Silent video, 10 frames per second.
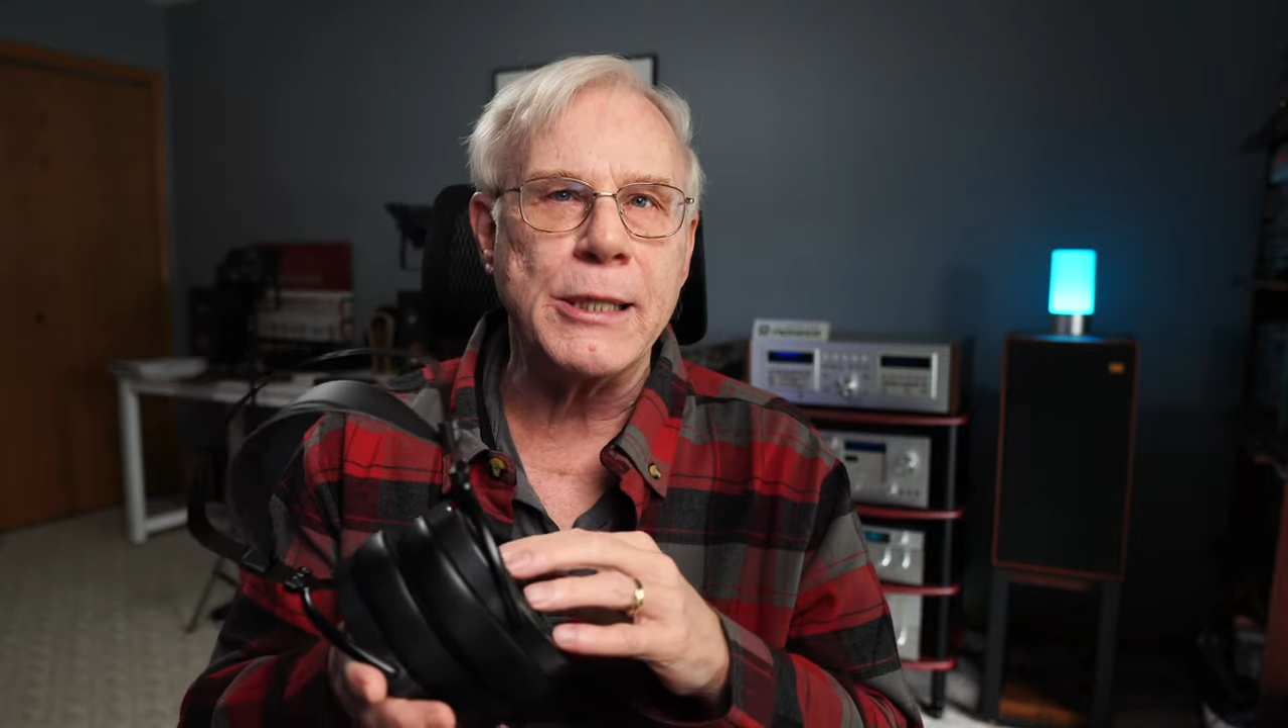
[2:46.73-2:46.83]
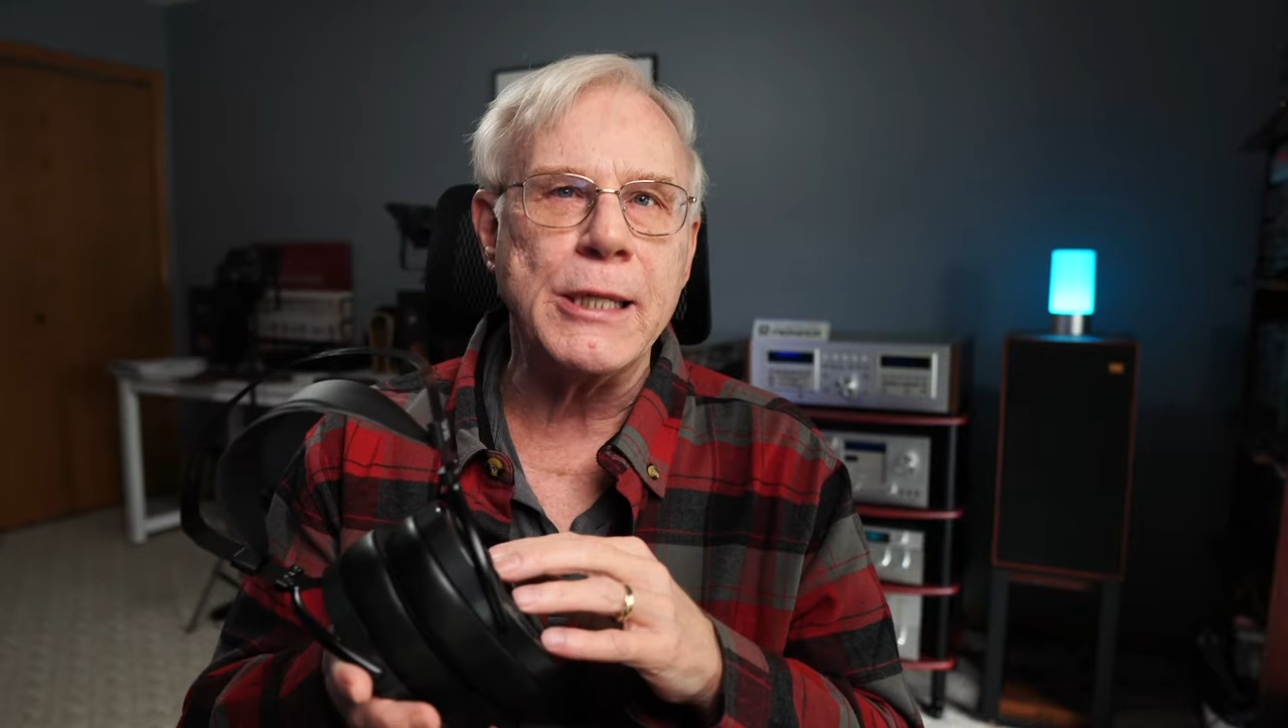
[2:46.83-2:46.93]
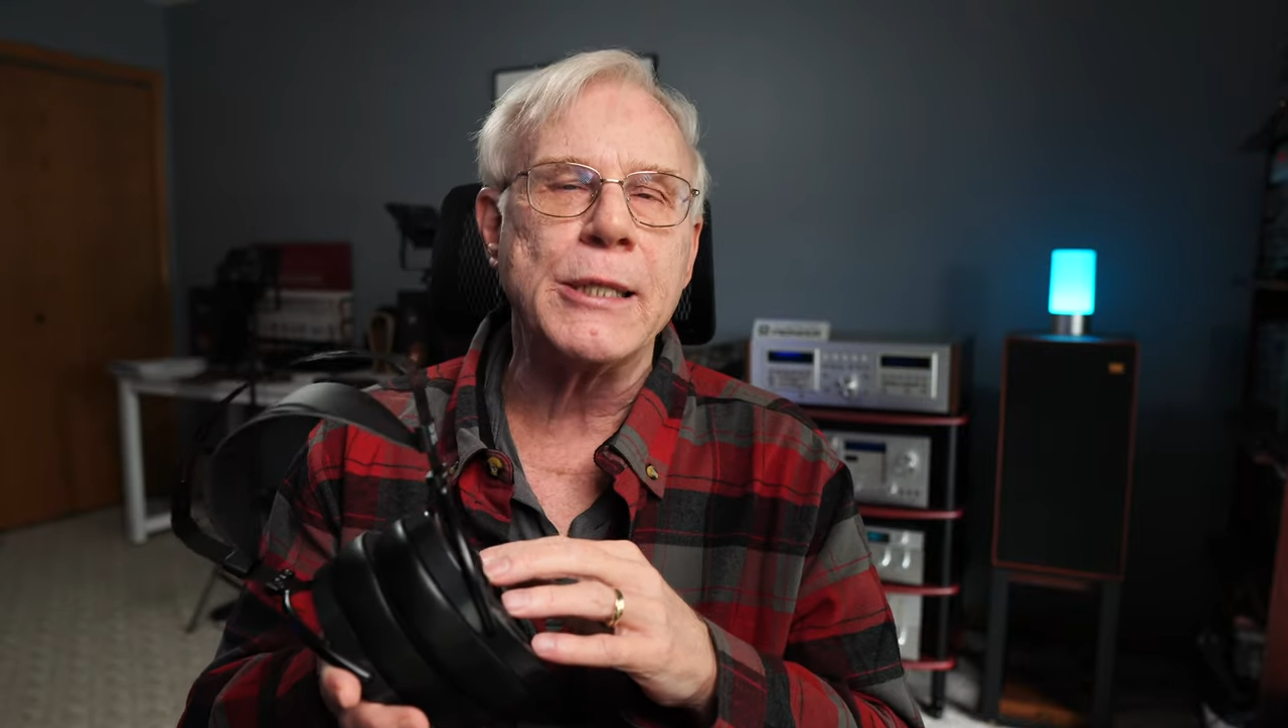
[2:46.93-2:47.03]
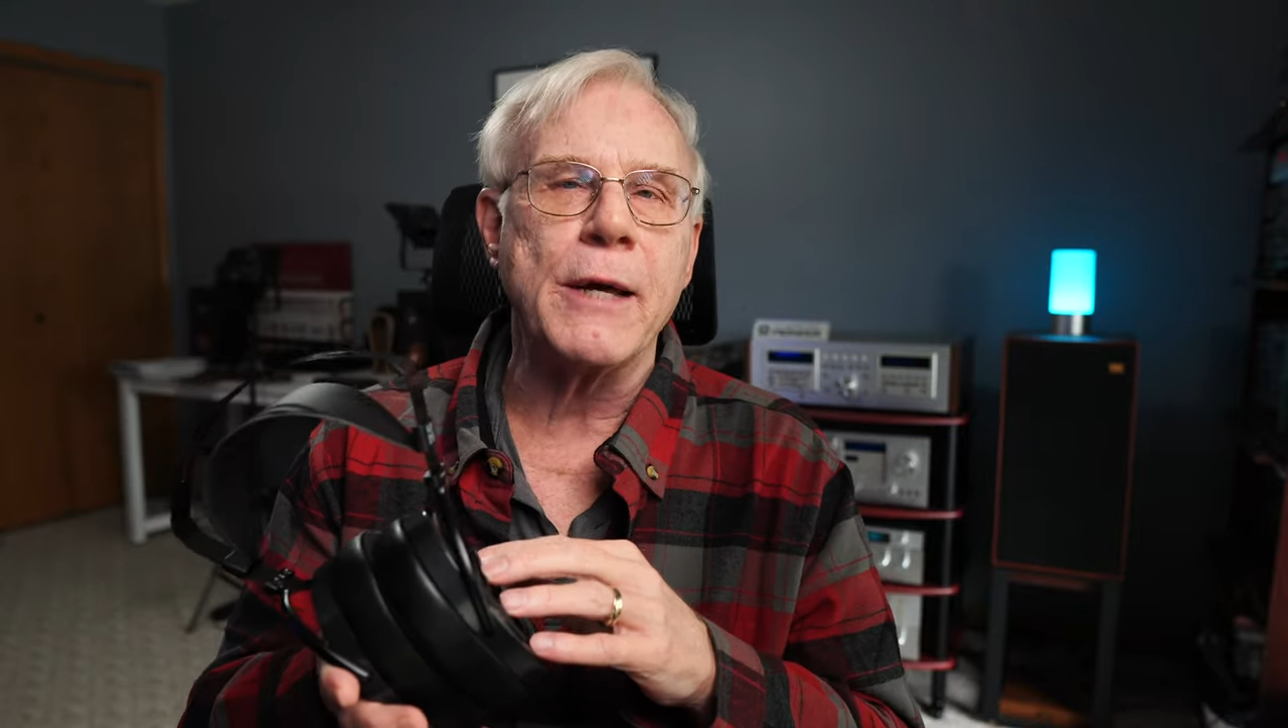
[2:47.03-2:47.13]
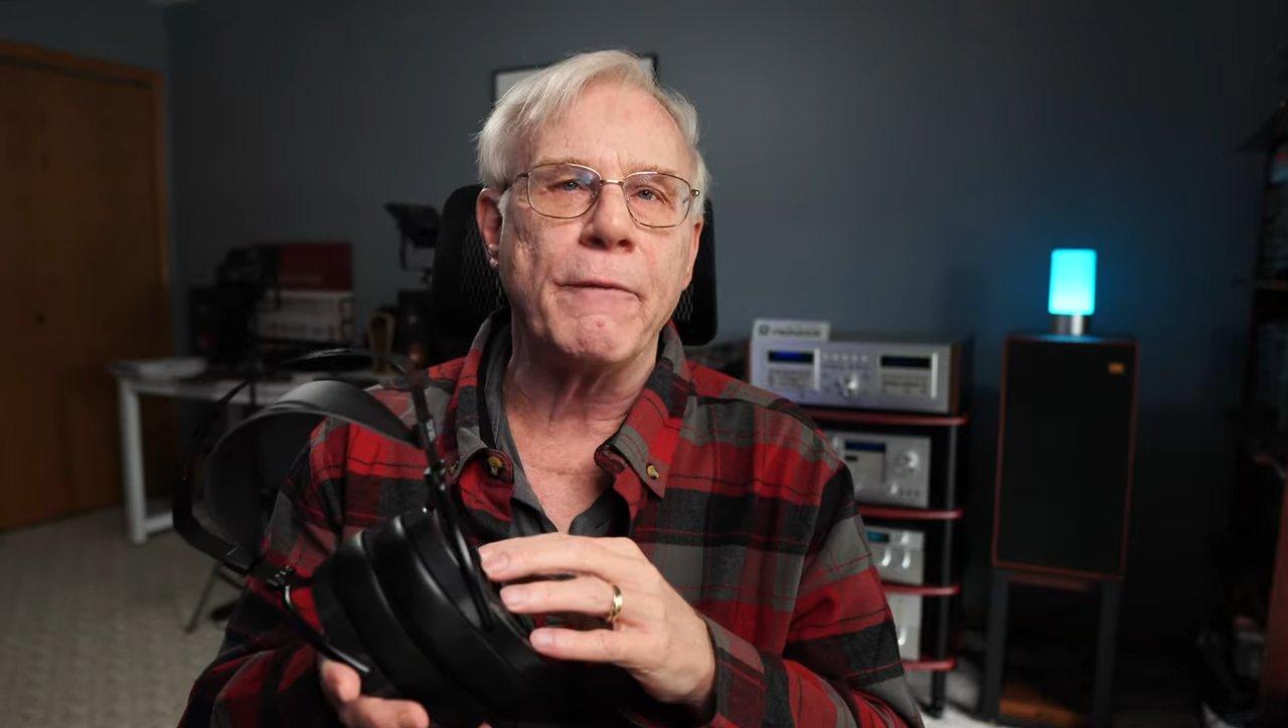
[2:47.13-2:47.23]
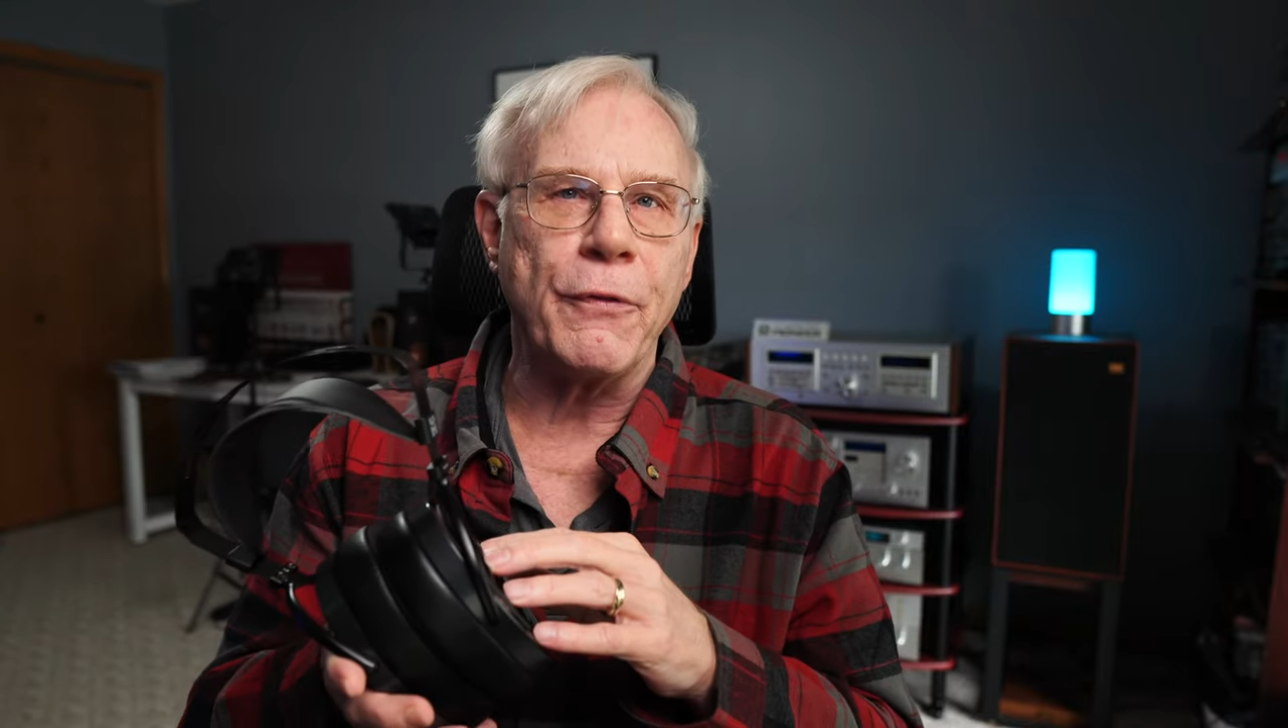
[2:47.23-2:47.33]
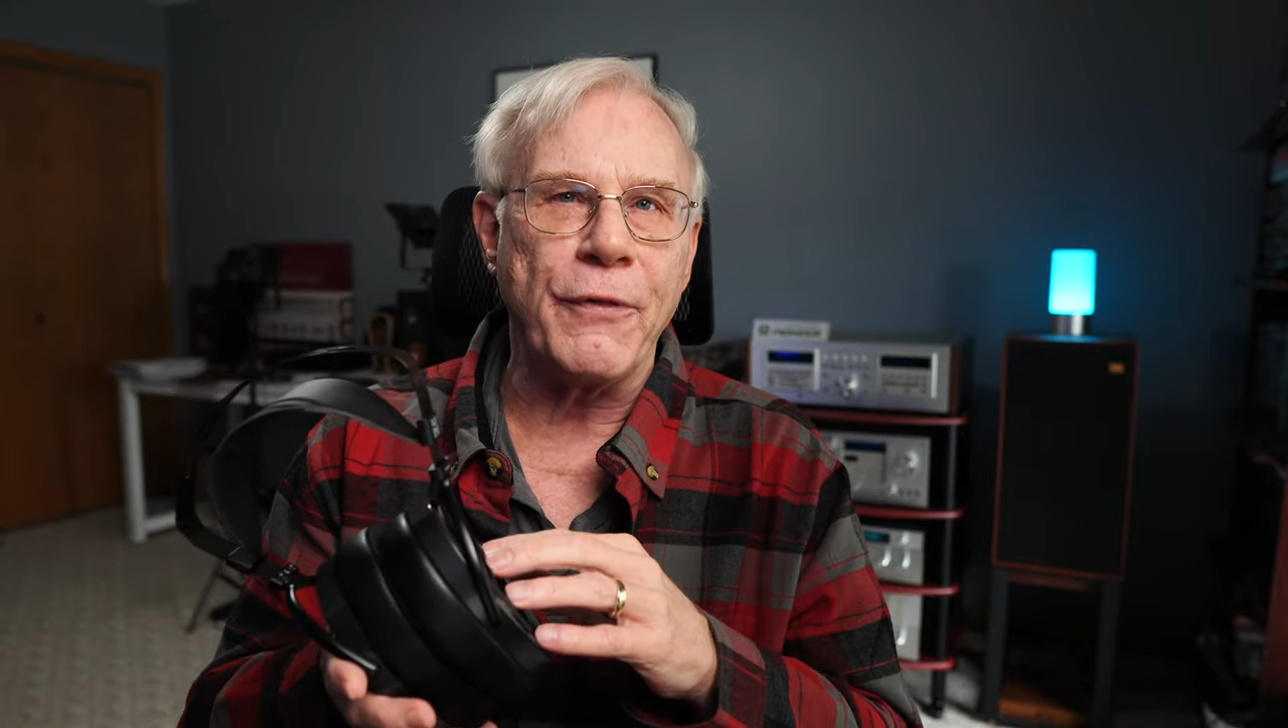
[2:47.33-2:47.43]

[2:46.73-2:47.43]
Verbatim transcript: D seven